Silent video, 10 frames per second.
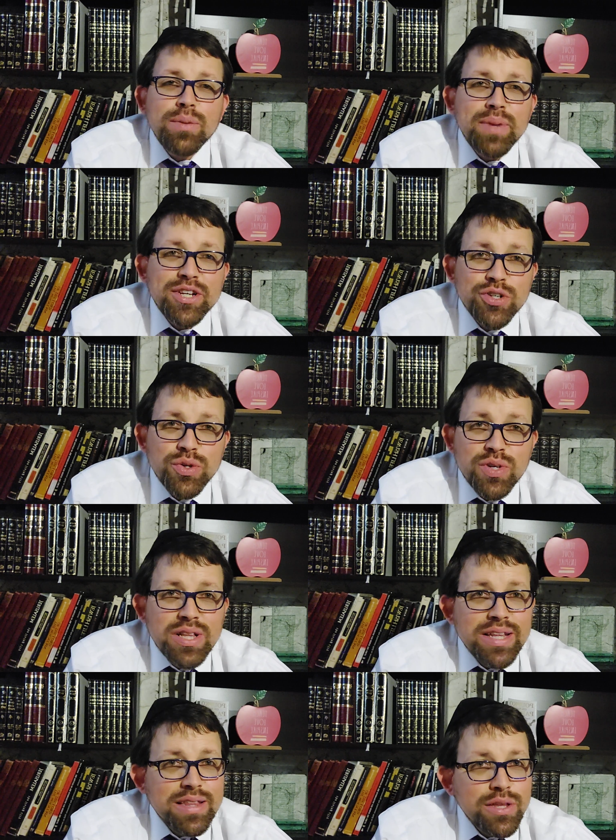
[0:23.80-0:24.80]
Make sure you
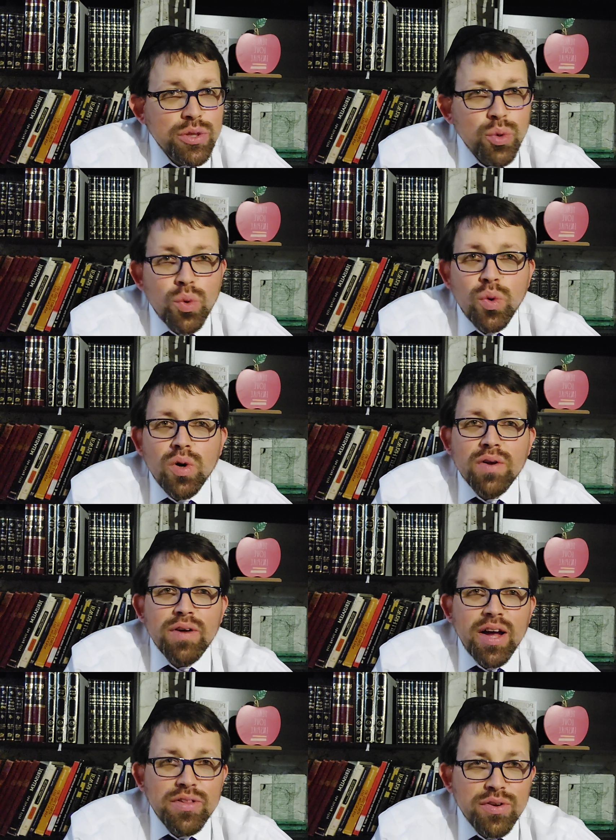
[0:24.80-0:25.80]
clean the
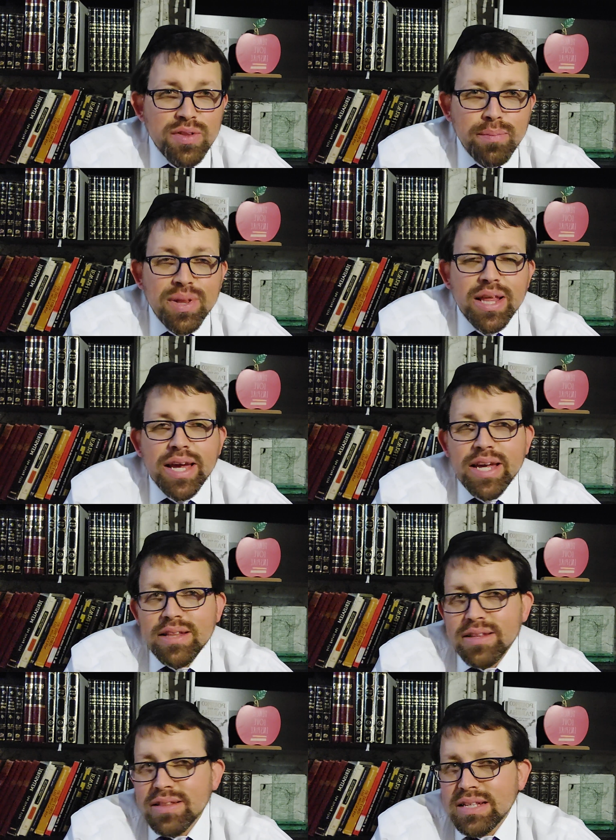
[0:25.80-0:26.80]
door, under the
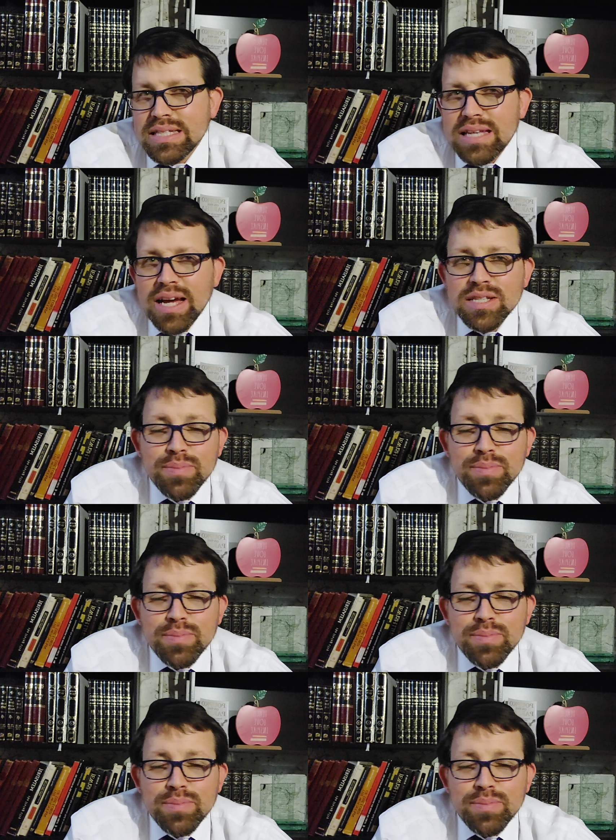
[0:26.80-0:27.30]
plate, and the sides.